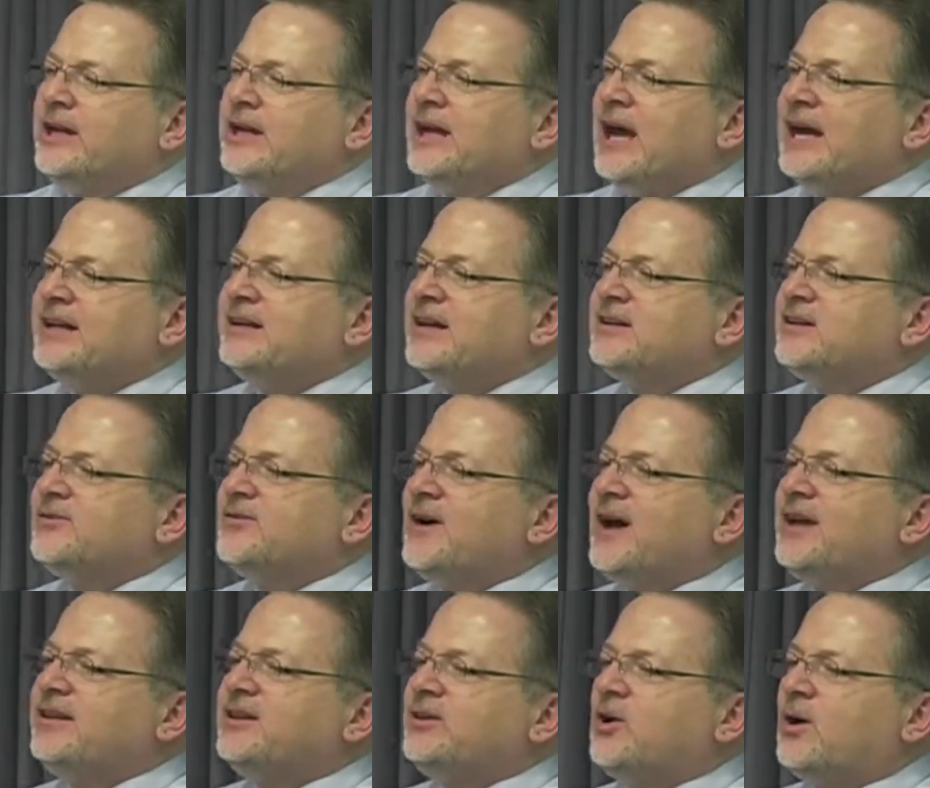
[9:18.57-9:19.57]

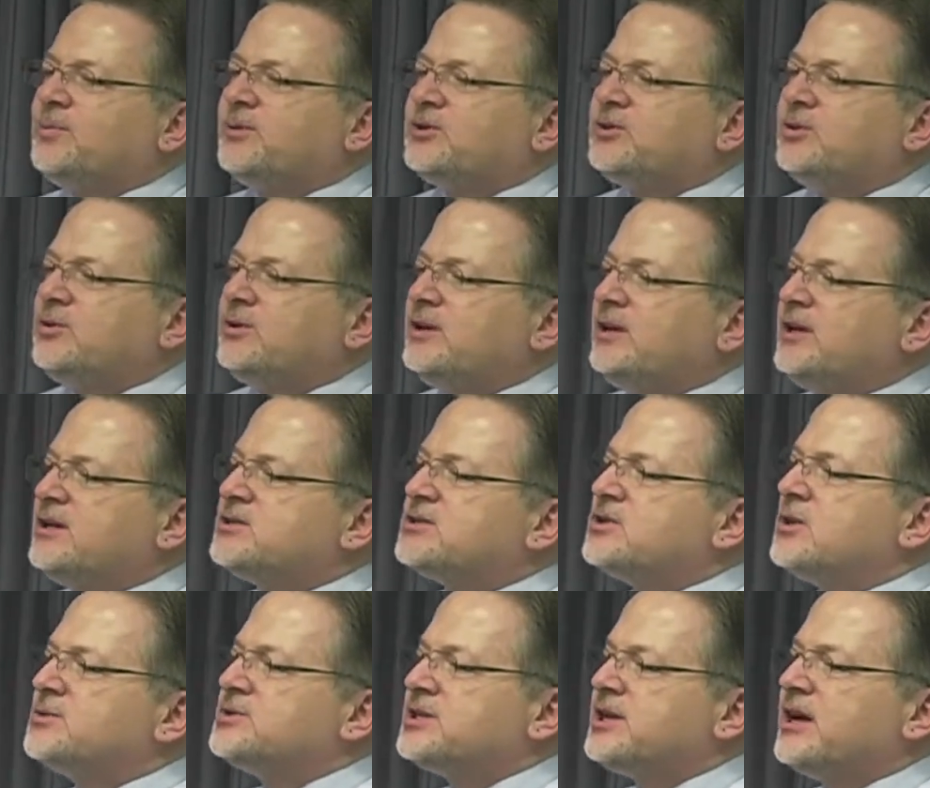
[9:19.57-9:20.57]
identifying the opportunity
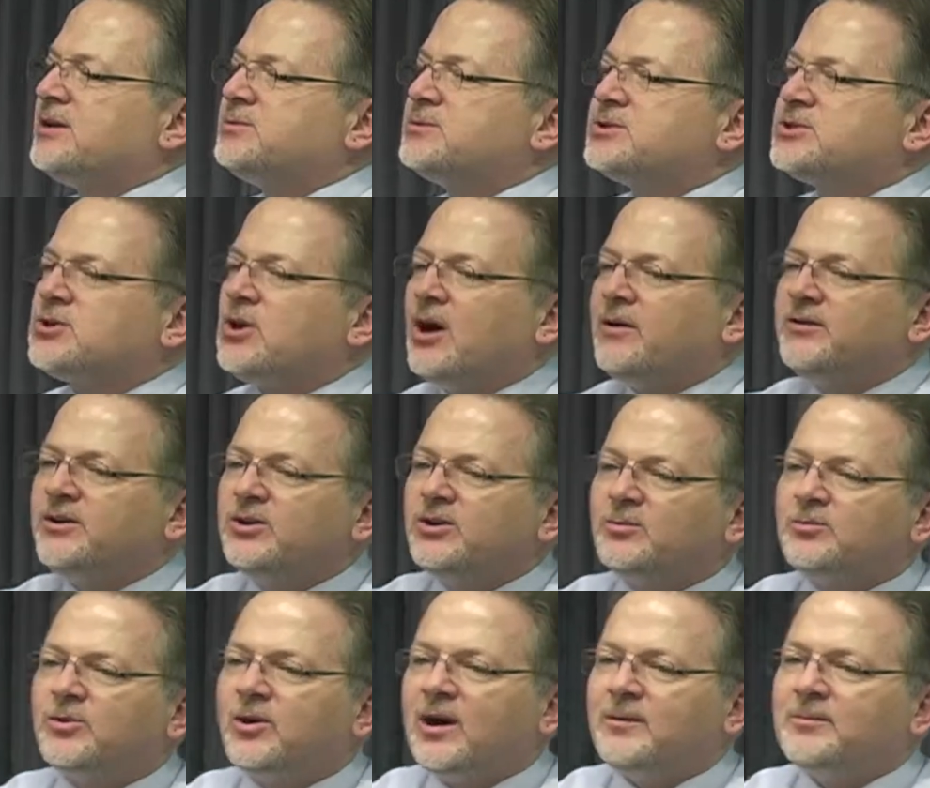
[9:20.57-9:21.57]
associated with solving your
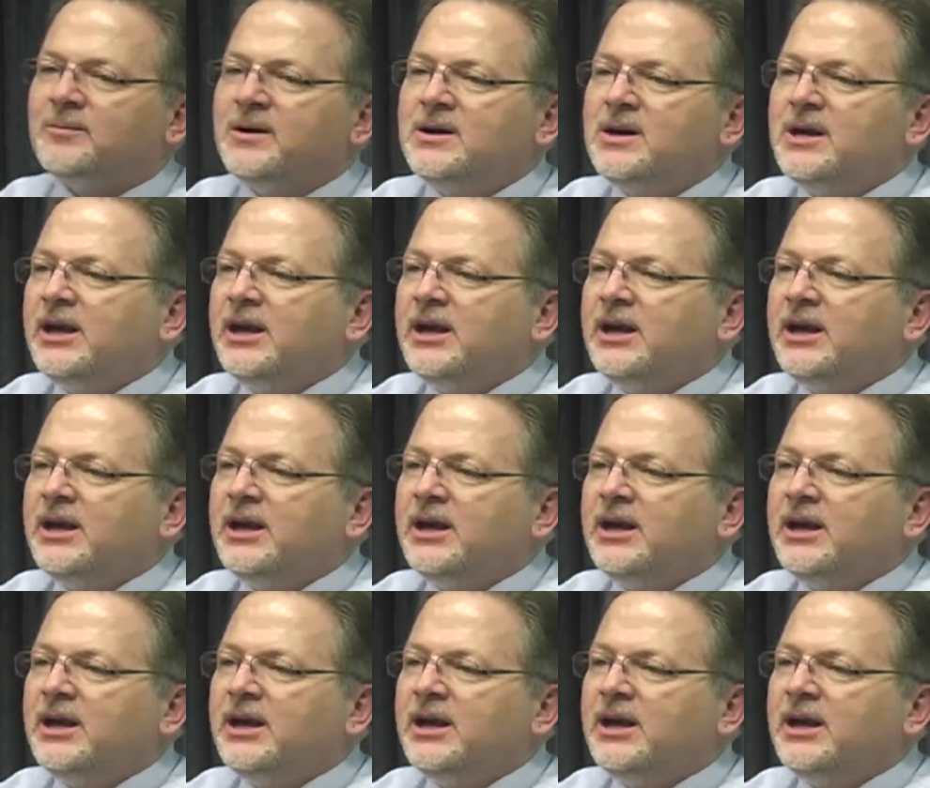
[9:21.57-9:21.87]
problem.